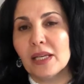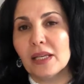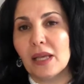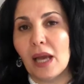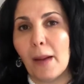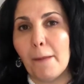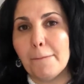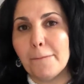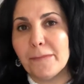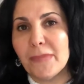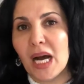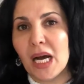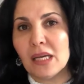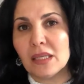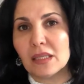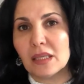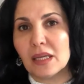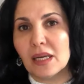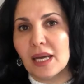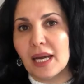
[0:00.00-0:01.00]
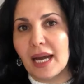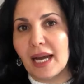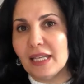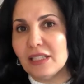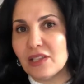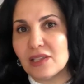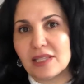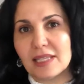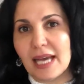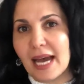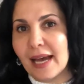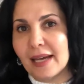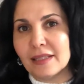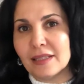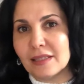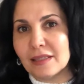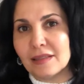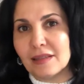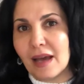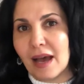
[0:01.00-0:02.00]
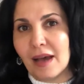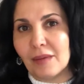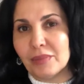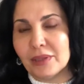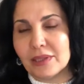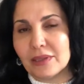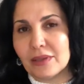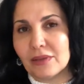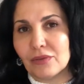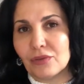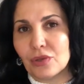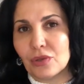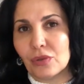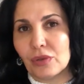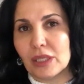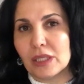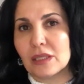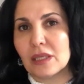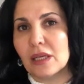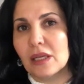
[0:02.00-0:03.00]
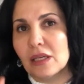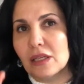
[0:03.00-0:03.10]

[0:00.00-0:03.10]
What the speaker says: yapmak, and just added ablative to it.